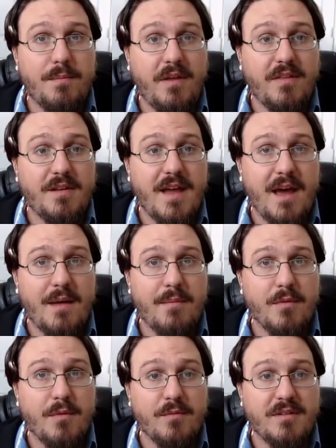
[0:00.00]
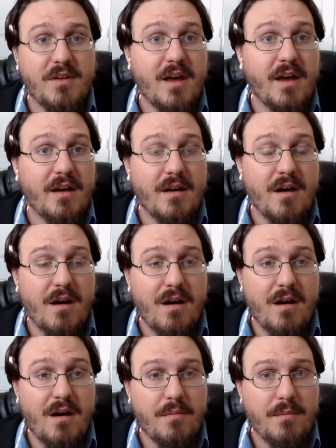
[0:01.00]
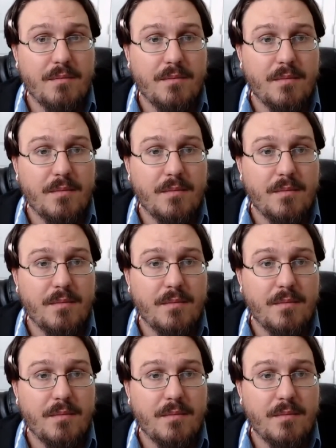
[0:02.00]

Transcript: bethedadmovement.com,